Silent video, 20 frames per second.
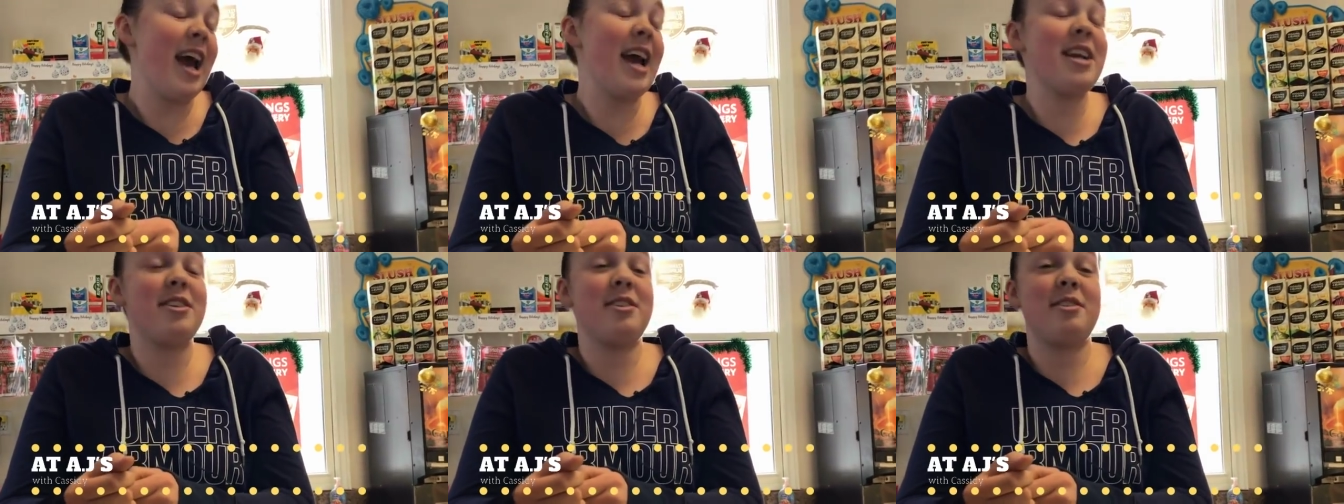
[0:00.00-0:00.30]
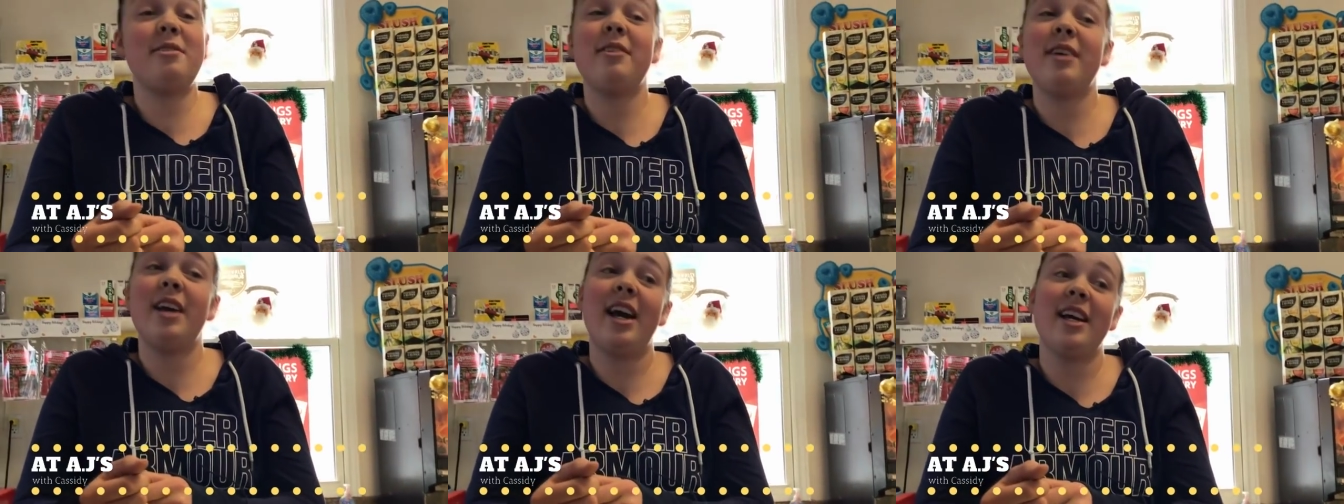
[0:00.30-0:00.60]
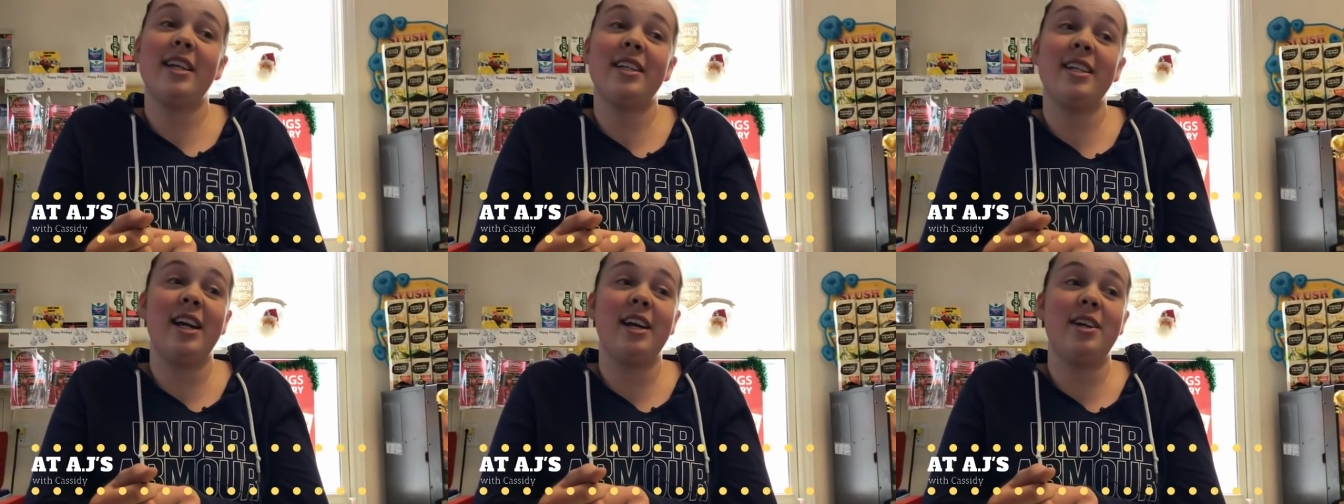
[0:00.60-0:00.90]
I do,
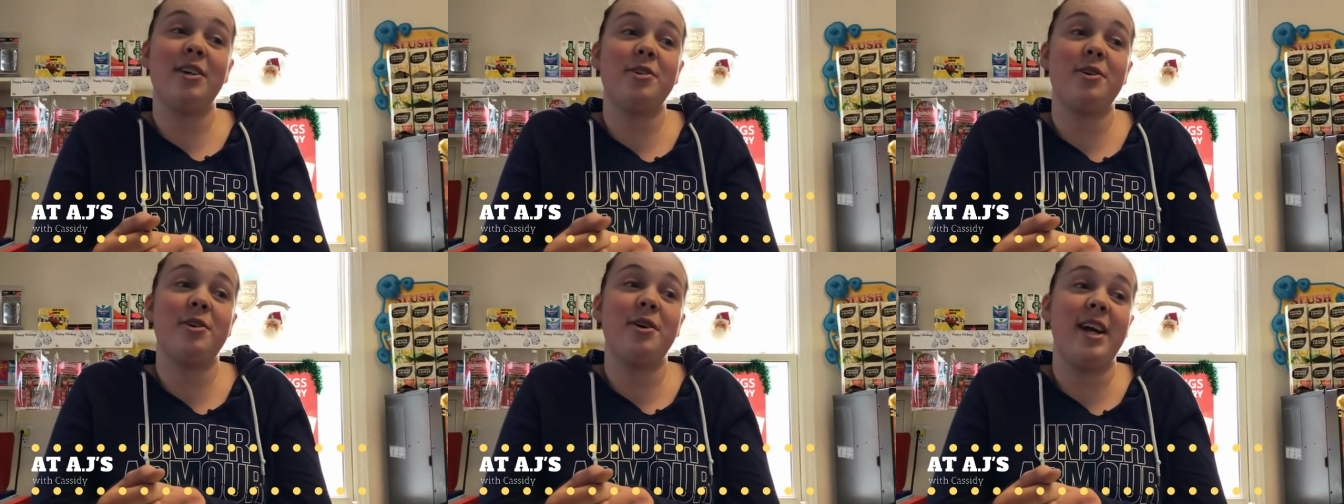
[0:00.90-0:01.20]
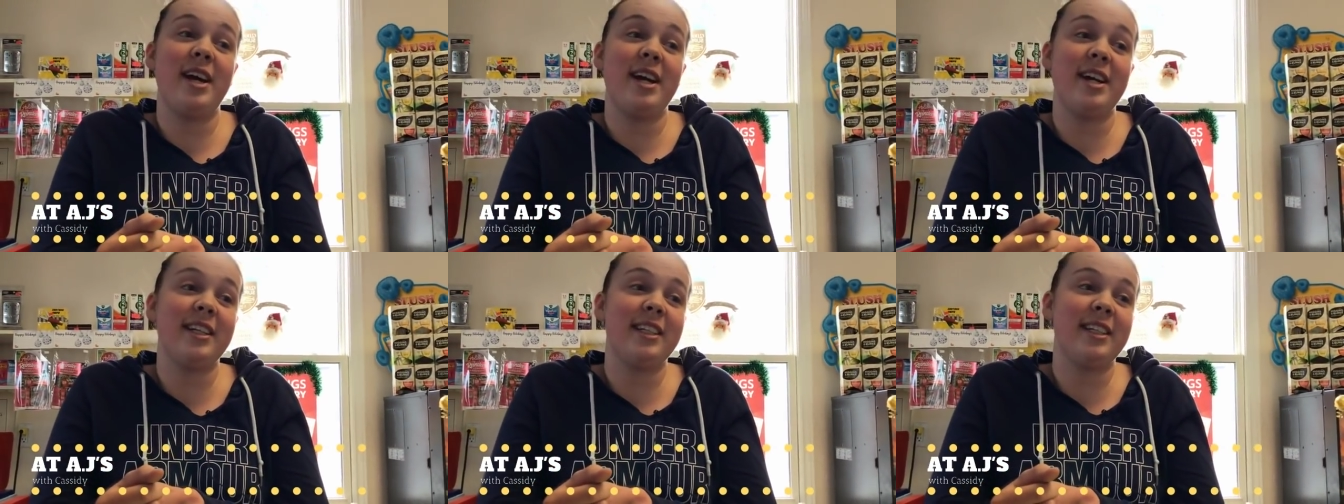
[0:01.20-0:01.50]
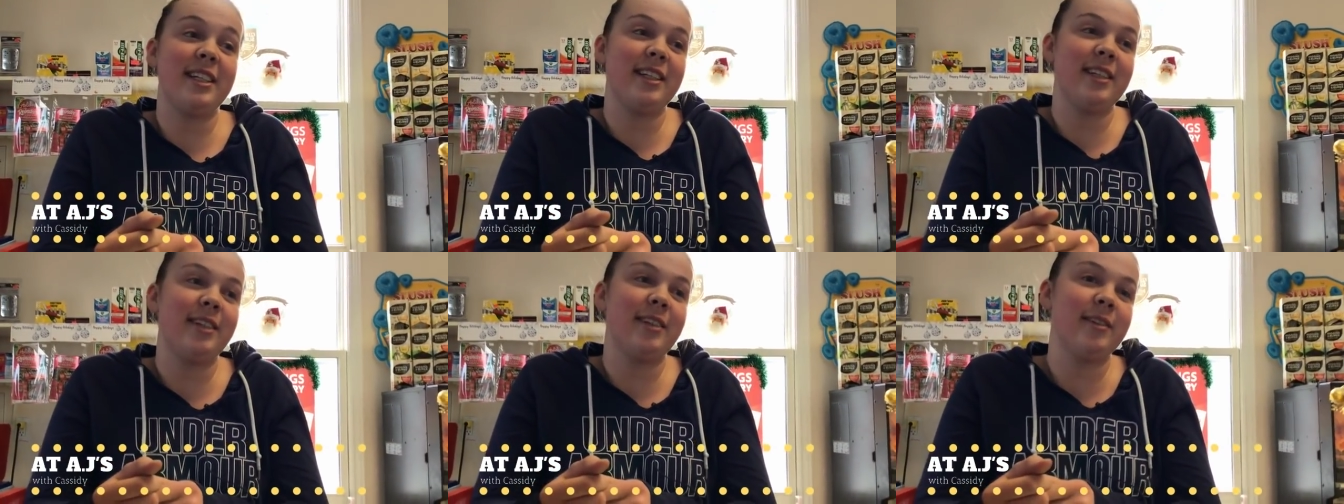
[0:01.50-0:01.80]
yes. I enjoy
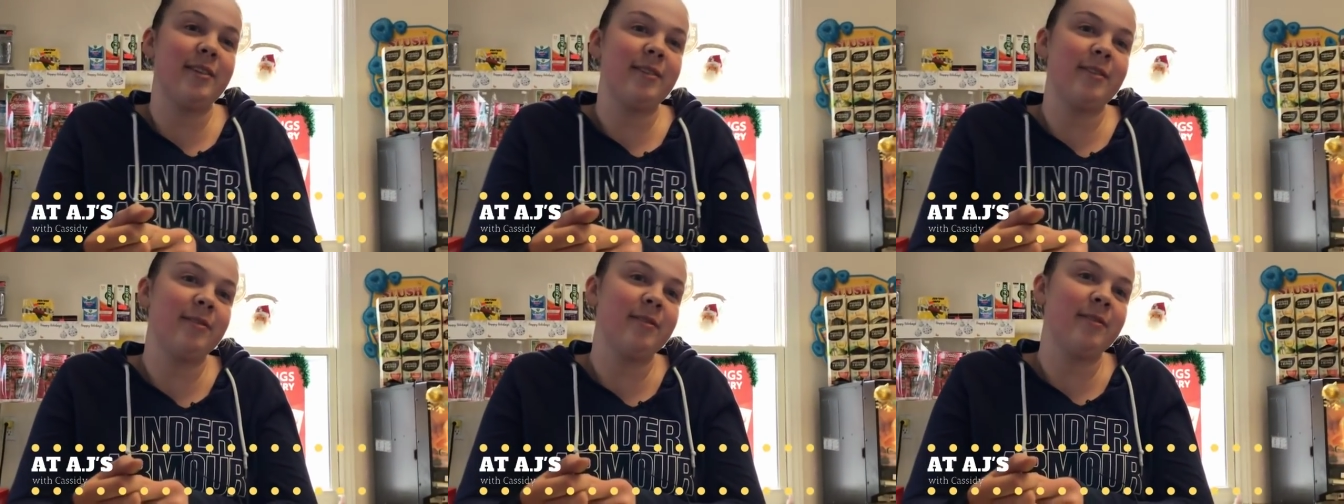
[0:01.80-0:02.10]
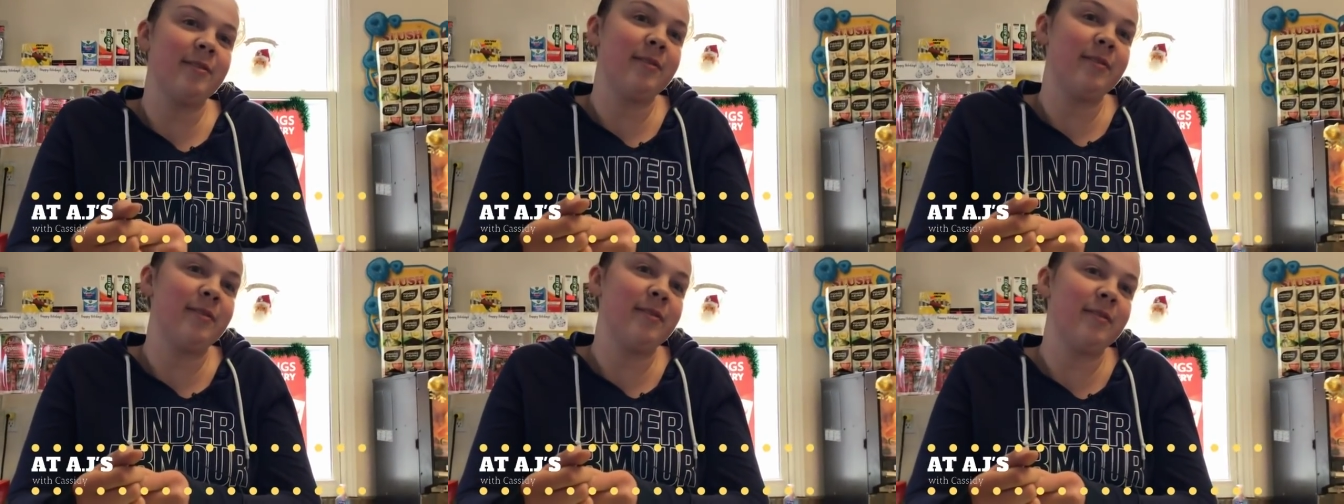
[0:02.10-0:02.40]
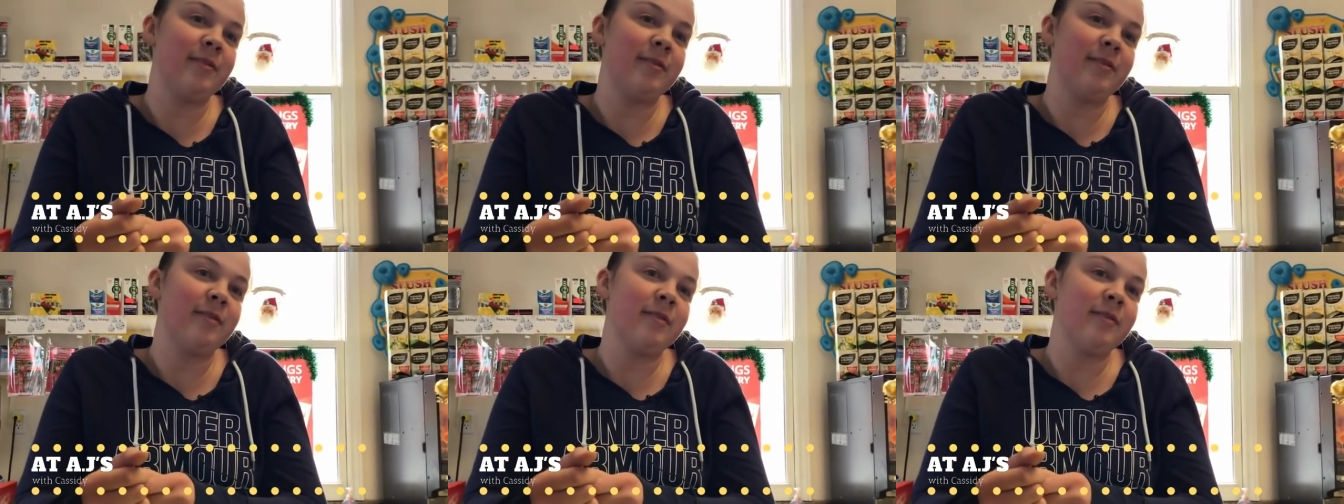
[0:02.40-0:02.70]
it. How
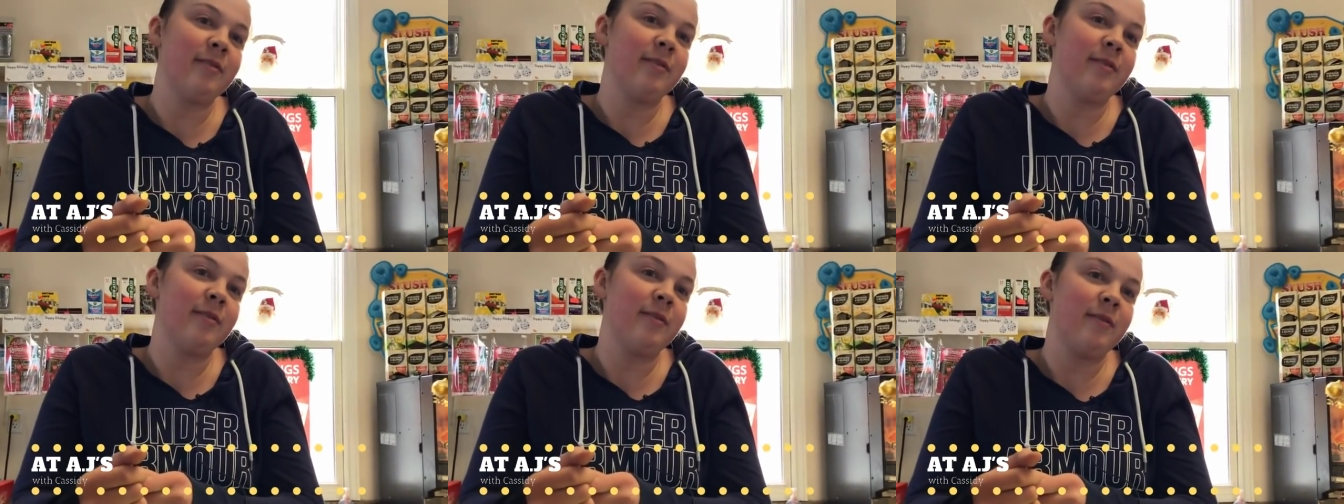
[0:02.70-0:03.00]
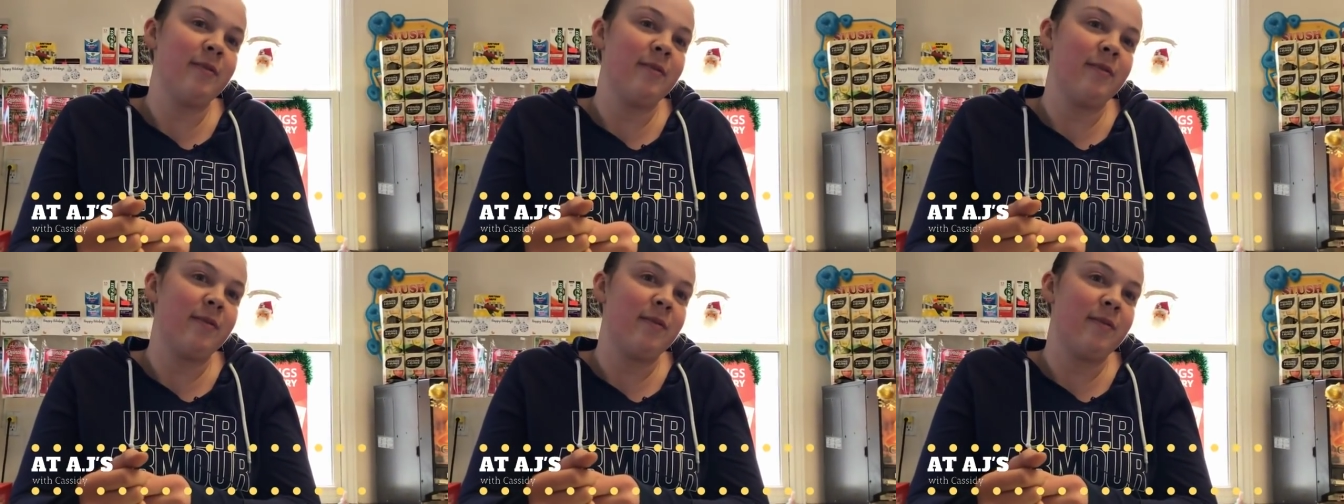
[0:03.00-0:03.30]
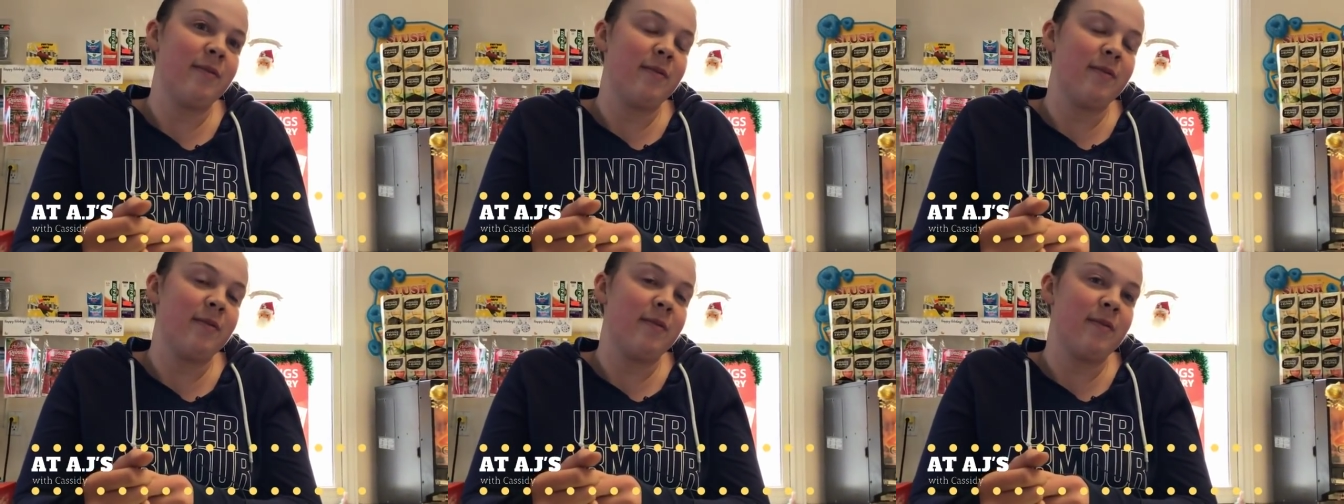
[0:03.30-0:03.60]
long have you
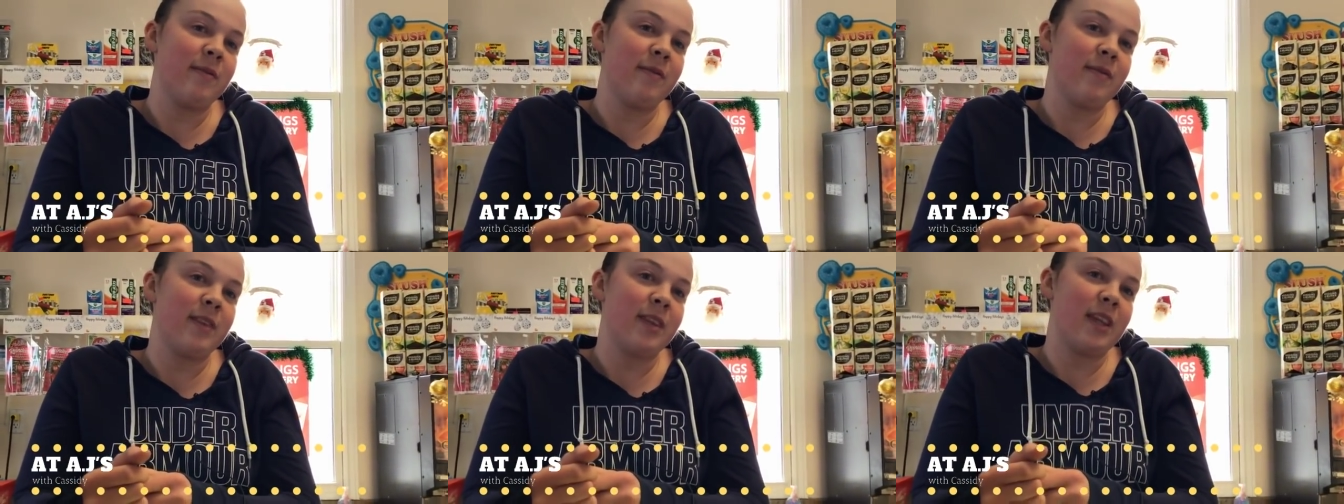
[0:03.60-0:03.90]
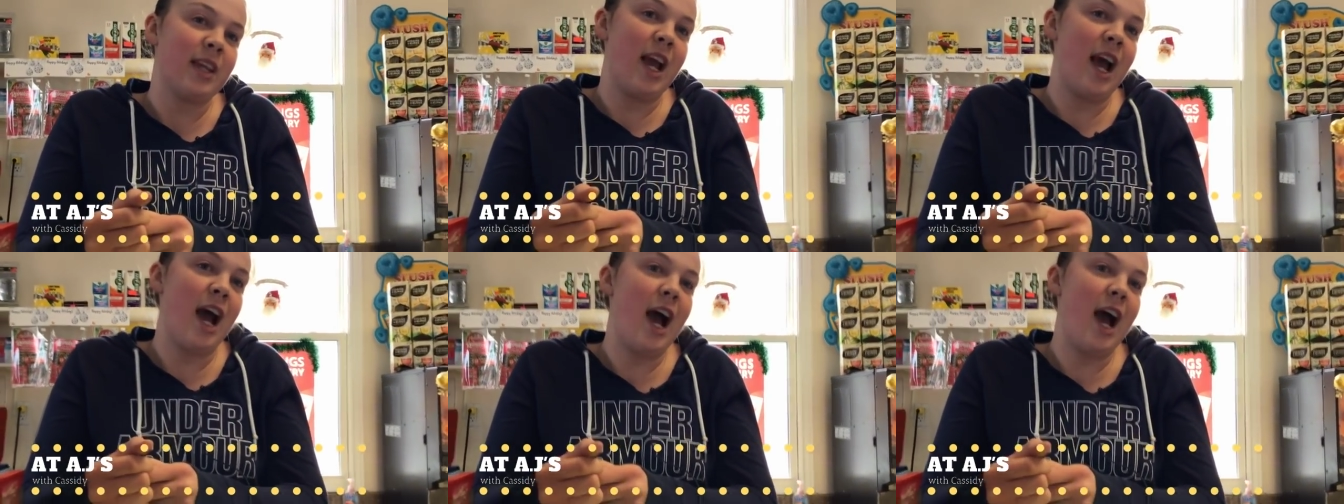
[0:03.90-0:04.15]
been doing it?